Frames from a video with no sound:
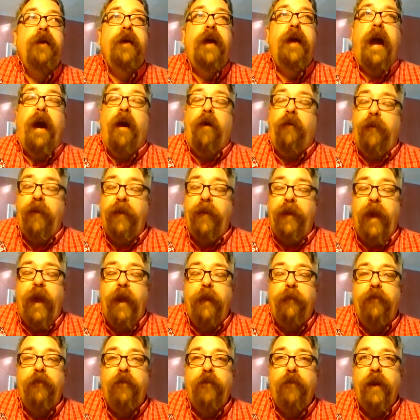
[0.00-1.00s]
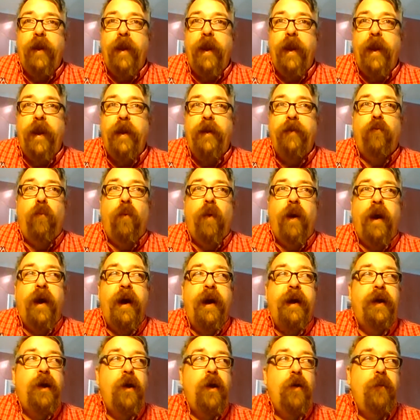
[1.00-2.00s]
How they came to an end,
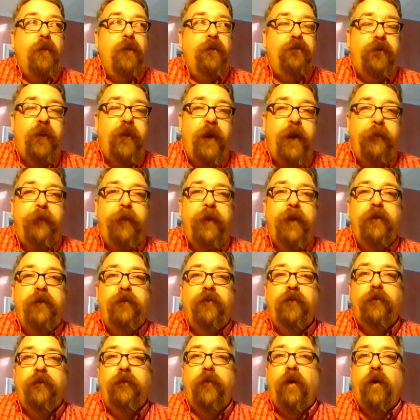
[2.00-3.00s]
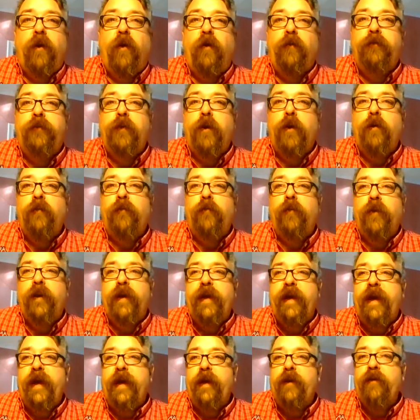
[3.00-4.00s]
why Homo sapiens evolved over
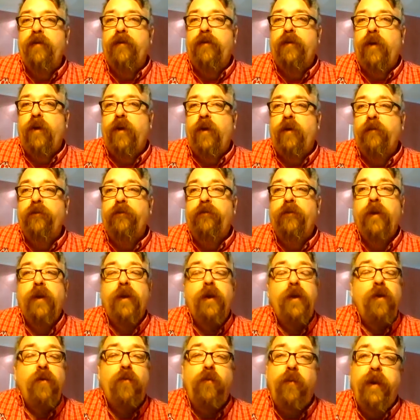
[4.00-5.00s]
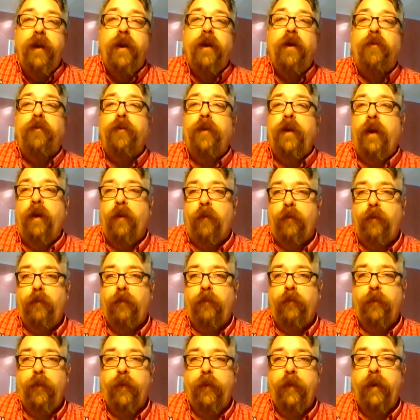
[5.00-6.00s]
Neanderthals, we don't know.
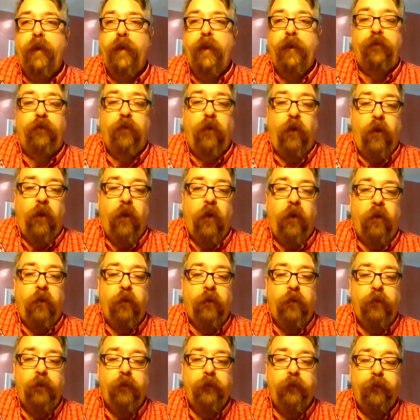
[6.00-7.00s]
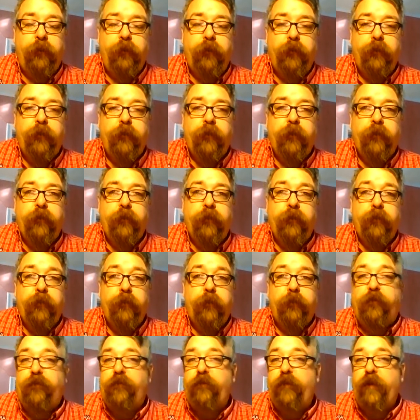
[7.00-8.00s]
It's all
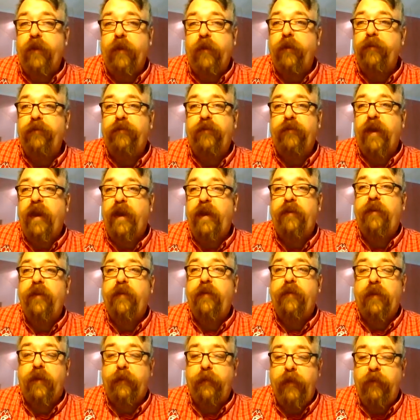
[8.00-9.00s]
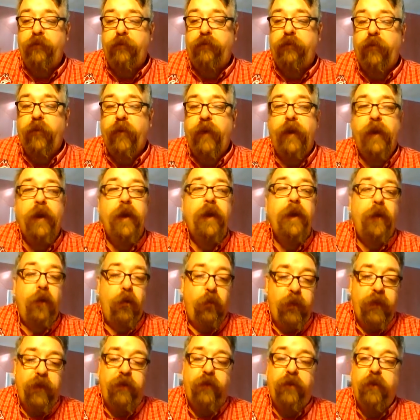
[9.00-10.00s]
still a scientific mystery.
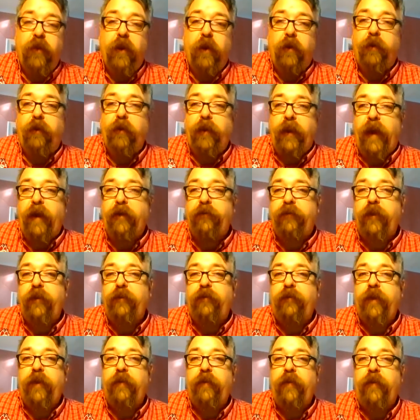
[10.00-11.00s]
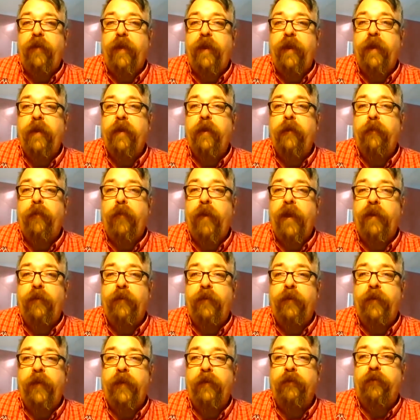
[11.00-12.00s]
We do know that, as I said, that they interbred
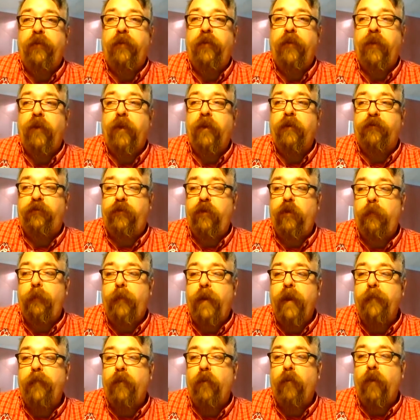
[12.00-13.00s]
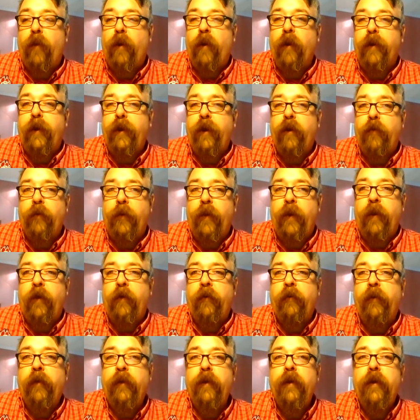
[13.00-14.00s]
with us, that there are still people walking
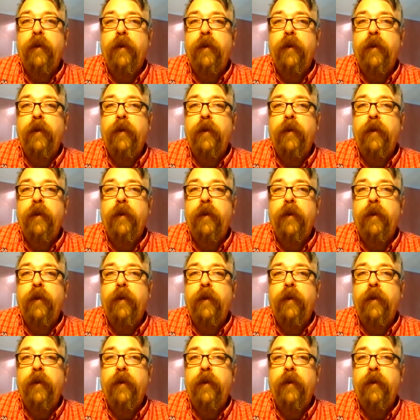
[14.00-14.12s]
around